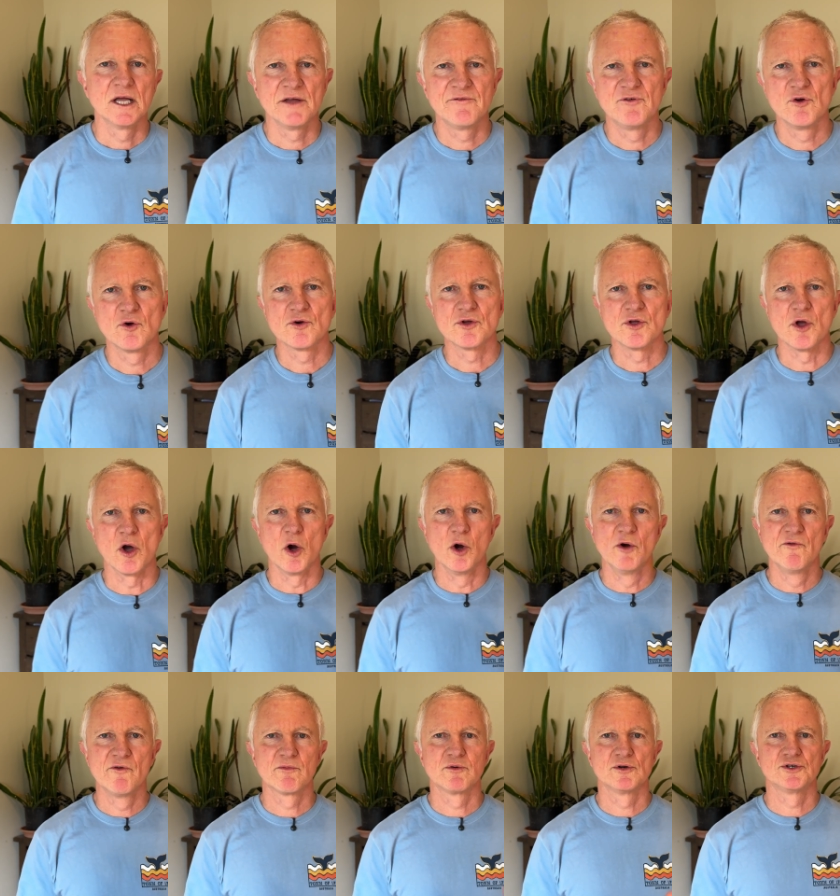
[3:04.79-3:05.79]
If you're an
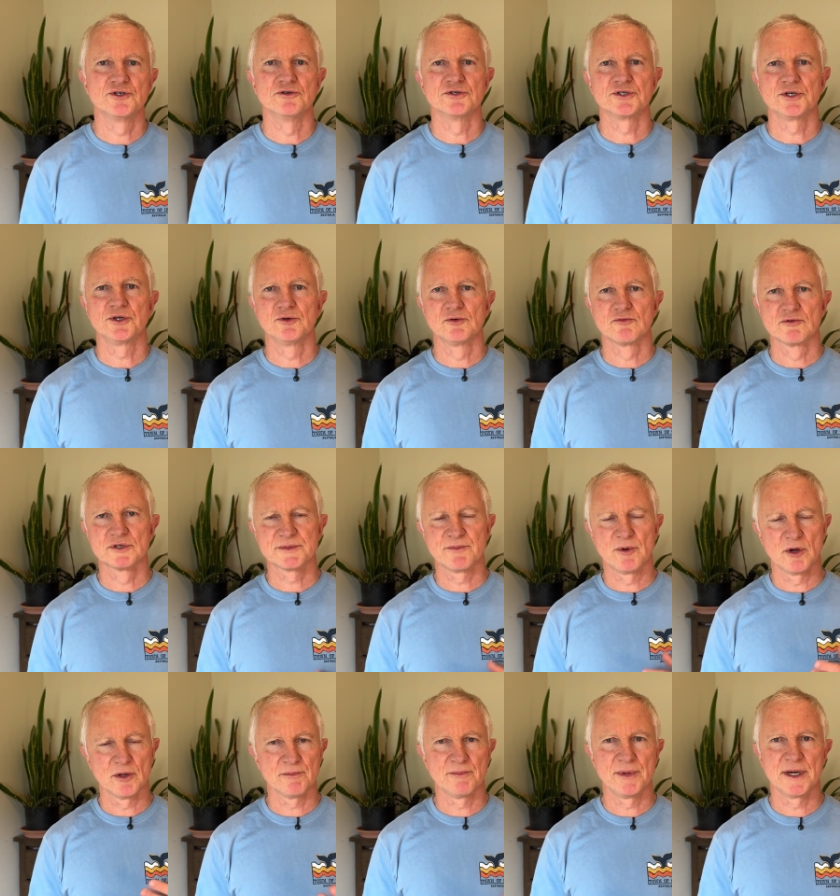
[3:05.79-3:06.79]
overproducer, you'll
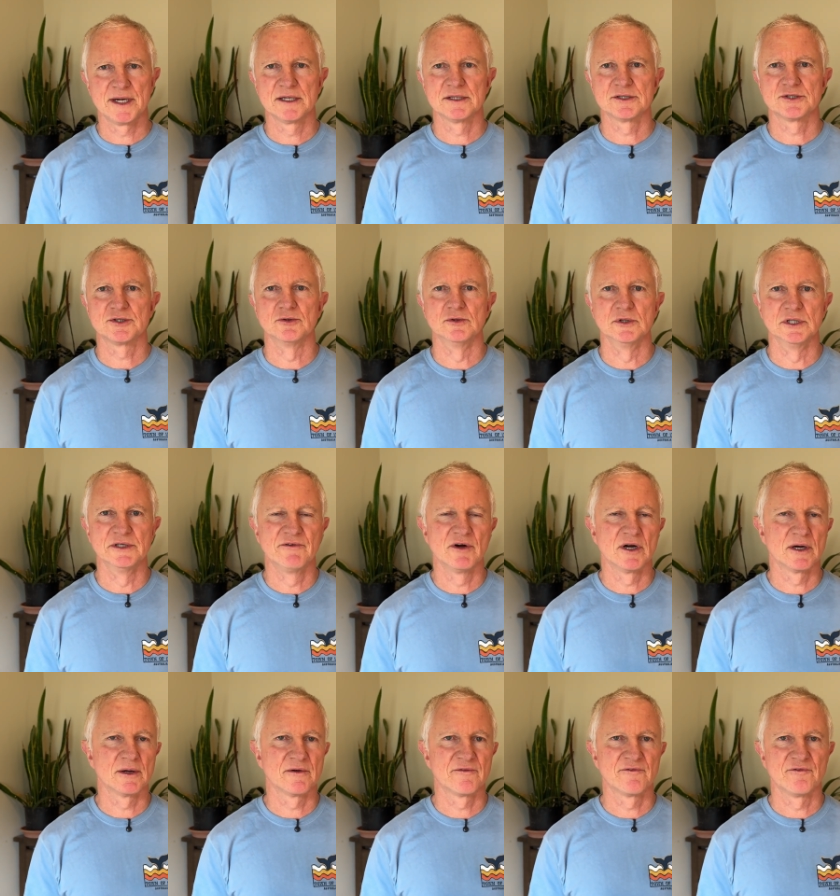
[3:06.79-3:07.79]
respond better to
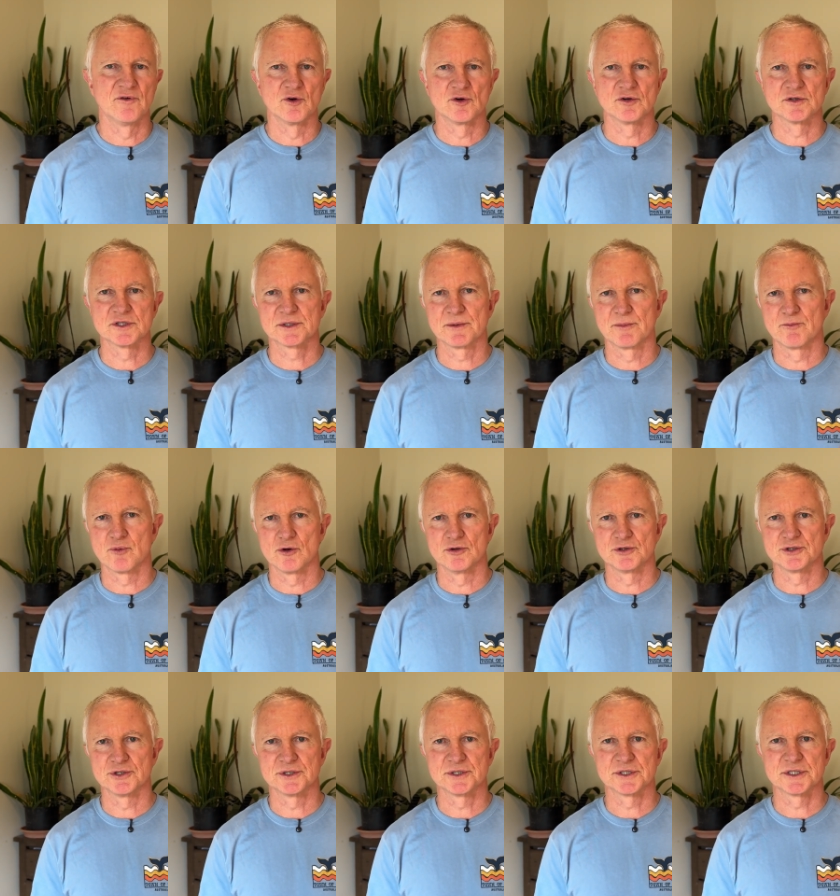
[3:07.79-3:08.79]
liver-focused
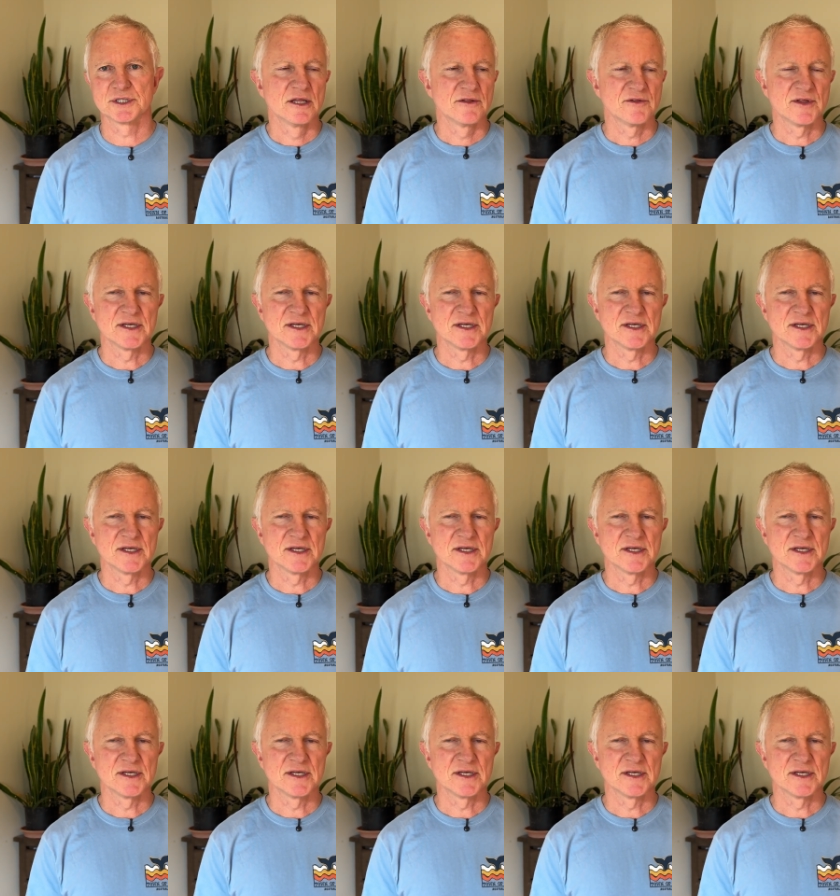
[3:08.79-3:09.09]
approaches.